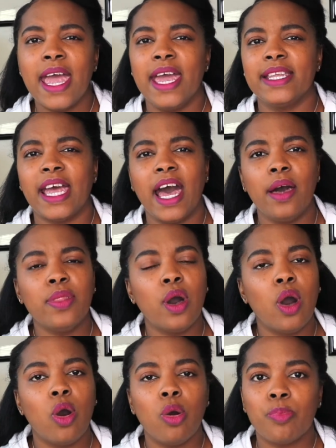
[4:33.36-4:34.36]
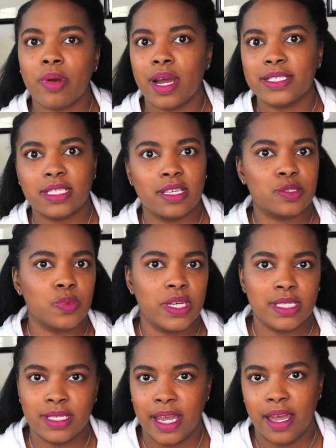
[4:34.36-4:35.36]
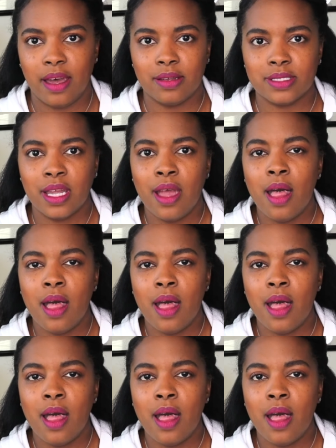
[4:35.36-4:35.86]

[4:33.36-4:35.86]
and how the whole process went down.